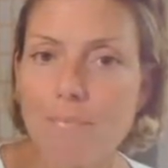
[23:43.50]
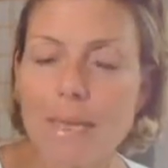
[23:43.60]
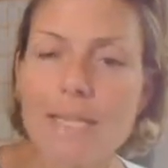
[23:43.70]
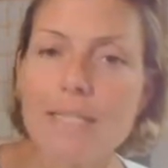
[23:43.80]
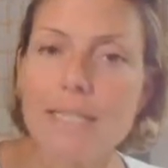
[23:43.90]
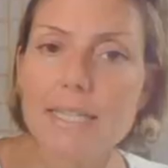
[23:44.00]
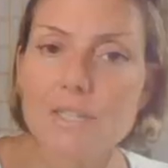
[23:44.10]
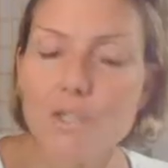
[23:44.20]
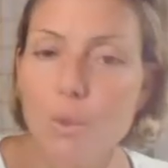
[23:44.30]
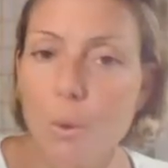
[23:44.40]
because
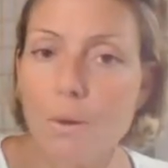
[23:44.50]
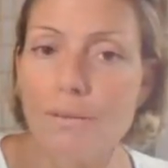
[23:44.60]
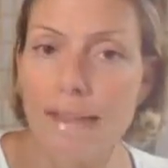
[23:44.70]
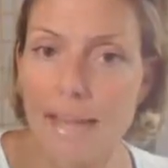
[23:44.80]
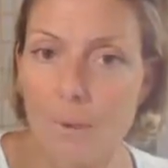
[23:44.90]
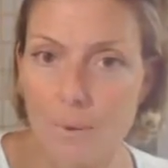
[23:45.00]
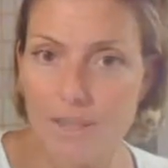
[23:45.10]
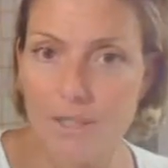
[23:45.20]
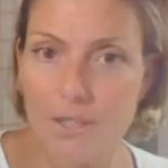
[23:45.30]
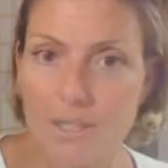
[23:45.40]
it's your
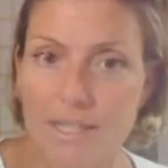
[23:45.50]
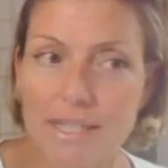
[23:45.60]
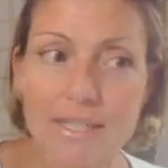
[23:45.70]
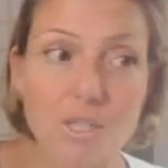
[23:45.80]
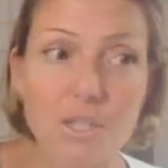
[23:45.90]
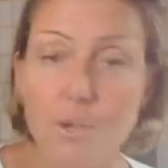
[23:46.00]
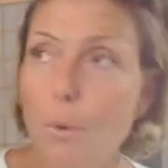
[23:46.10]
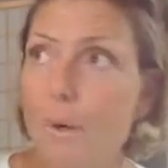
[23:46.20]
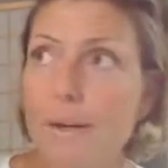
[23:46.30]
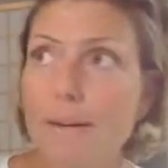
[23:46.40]
language. It's
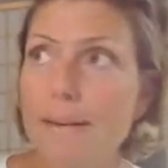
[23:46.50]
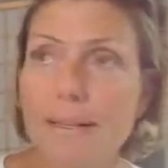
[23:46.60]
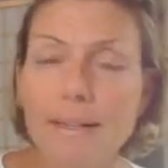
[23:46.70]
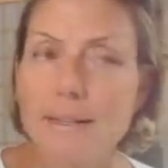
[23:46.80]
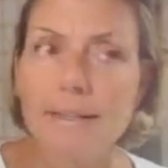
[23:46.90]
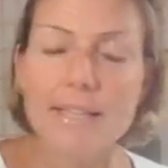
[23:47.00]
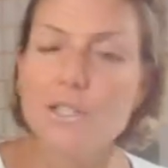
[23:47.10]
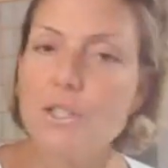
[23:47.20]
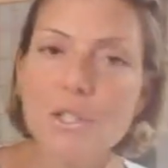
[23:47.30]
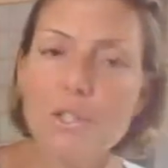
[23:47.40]
your
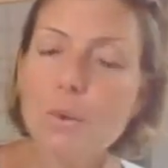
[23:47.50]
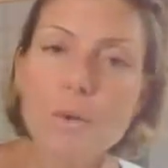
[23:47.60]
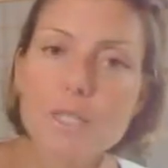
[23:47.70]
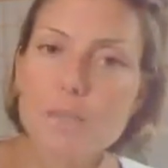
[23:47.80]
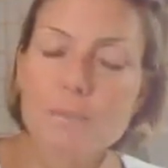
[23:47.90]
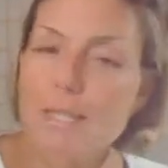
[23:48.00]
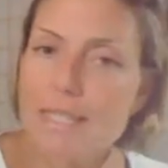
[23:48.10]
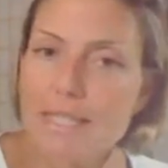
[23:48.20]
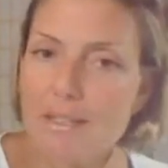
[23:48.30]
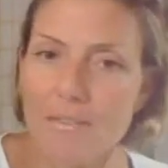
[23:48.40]

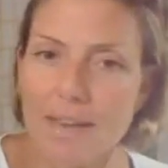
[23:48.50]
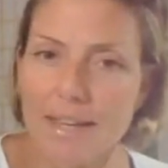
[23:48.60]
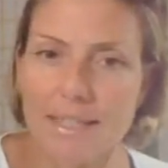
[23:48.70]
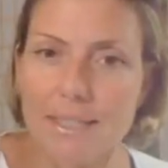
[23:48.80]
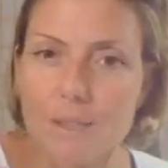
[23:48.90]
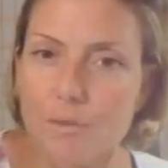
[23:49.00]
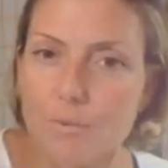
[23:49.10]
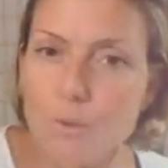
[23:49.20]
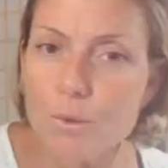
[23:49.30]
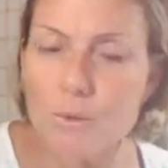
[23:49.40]
specific
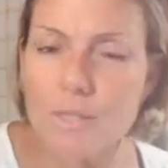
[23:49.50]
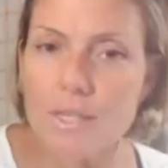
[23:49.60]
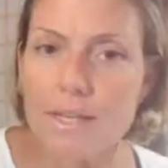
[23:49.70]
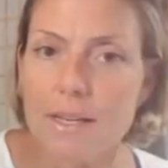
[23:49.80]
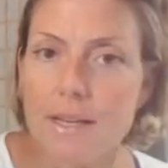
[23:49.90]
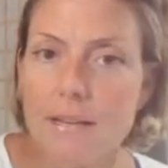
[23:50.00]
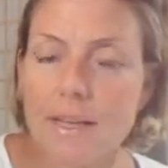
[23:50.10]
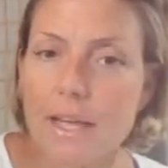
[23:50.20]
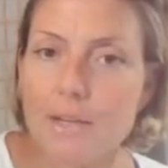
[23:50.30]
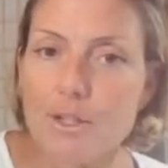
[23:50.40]
route
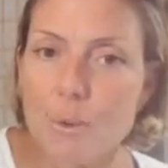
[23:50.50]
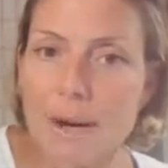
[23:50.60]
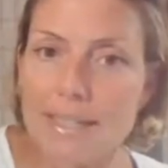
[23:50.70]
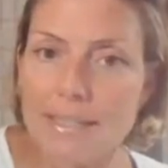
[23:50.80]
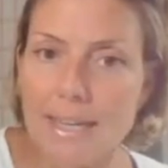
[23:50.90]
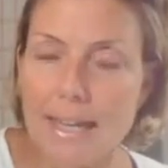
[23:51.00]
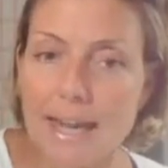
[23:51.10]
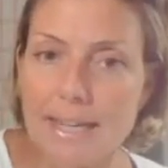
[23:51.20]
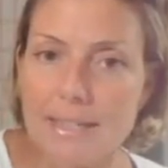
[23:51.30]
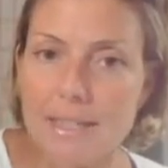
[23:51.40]
that you're trying to get
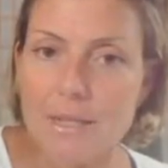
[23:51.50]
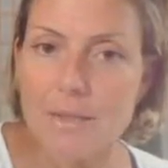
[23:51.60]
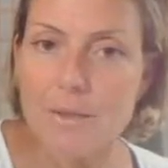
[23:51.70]
at.